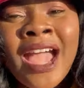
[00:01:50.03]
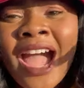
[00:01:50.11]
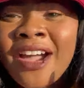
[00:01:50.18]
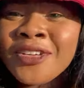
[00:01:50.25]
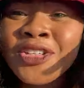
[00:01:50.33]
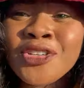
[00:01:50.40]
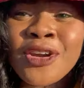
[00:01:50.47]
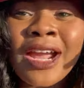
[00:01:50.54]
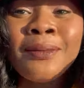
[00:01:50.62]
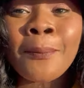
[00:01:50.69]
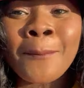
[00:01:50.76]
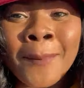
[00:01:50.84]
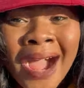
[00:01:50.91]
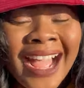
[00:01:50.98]
have you tried
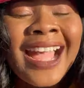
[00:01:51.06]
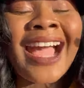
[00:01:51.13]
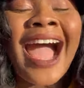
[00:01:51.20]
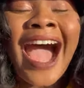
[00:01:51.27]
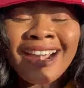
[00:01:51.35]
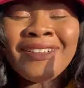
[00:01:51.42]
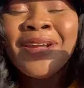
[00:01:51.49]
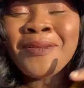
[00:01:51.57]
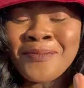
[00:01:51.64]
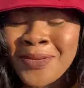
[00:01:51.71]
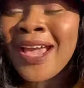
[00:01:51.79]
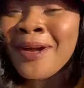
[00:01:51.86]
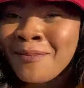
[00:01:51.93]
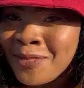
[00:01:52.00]
mac
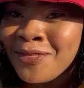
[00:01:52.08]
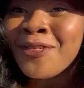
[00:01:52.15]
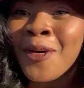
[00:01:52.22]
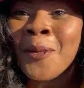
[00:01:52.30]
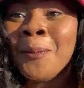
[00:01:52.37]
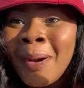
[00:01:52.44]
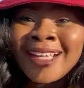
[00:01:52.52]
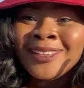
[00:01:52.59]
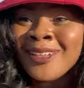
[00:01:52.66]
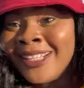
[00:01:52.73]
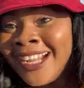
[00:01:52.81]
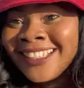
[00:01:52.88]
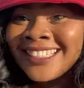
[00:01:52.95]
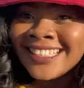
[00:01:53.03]
arabia before
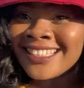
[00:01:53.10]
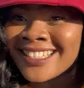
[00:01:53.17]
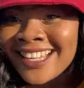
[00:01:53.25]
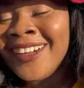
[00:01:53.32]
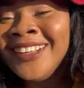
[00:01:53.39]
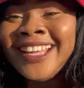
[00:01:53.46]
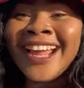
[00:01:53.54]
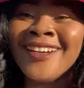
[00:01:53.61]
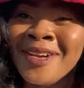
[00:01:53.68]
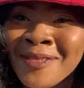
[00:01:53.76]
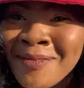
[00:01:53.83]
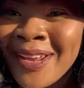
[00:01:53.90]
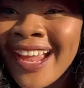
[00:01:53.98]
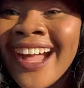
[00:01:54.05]
mcdonald's in saudi
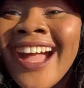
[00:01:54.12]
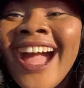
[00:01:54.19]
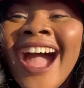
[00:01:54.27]
arabia